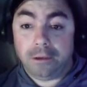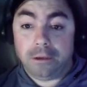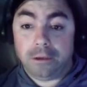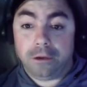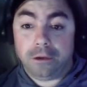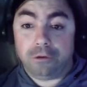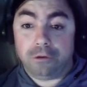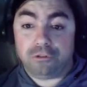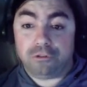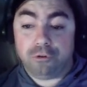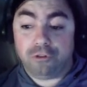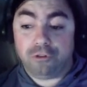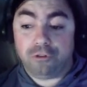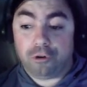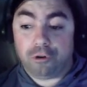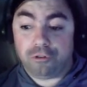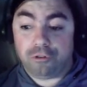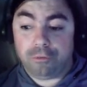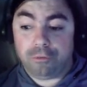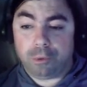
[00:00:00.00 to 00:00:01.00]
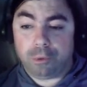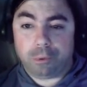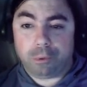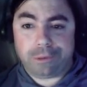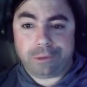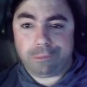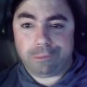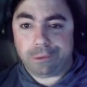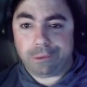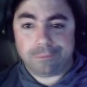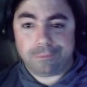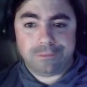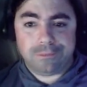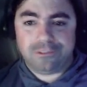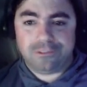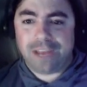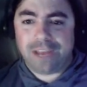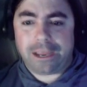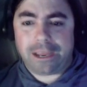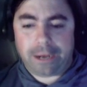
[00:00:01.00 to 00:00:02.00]
Here's New Jersey real quickly. Well,
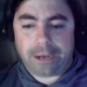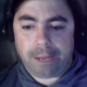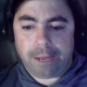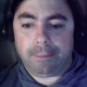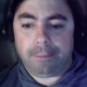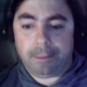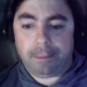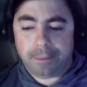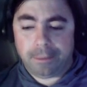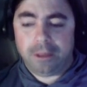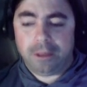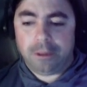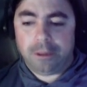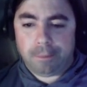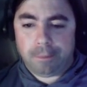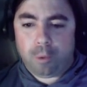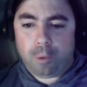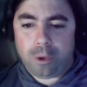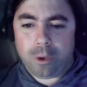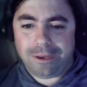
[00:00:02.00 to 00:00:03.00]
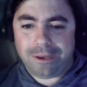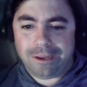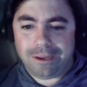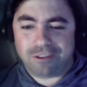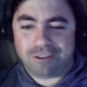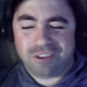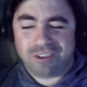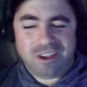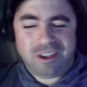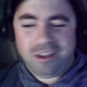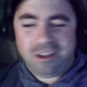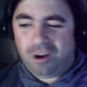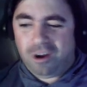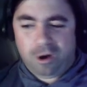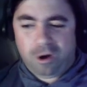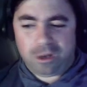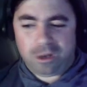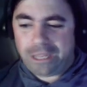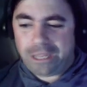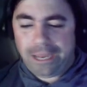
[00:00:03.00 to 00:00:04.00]
it's not going to come up. The point is
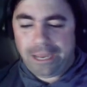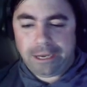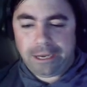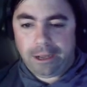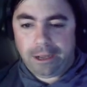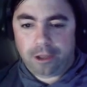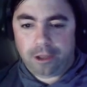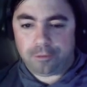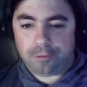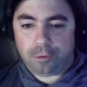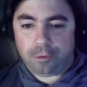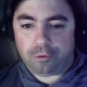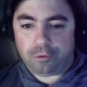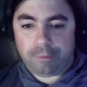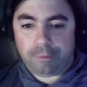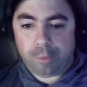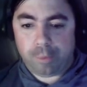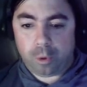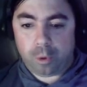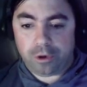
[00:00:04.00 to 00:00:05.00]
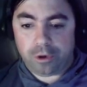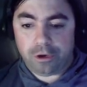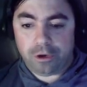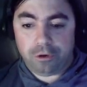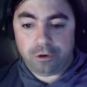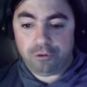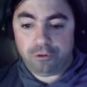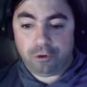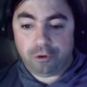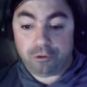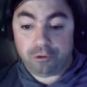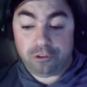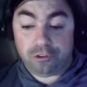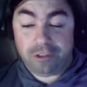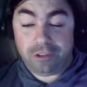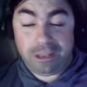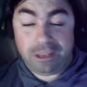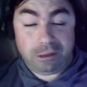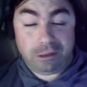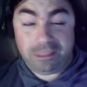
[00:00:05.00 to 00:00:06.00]
hardly any hospitals reported in New Jersey.
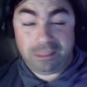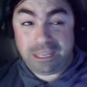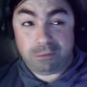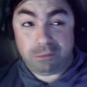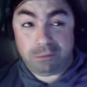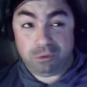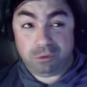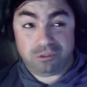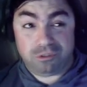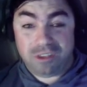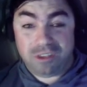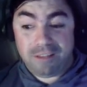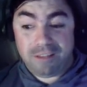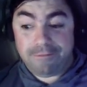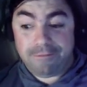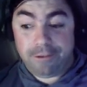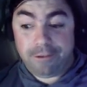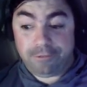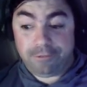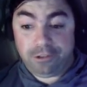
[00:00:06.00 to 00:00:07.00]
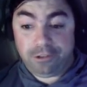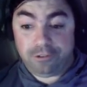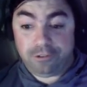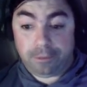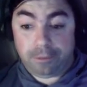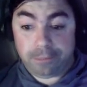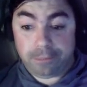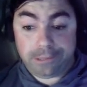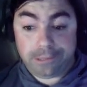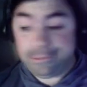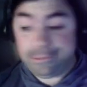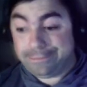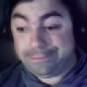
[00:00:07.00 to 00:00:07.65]
I think it was 50-something.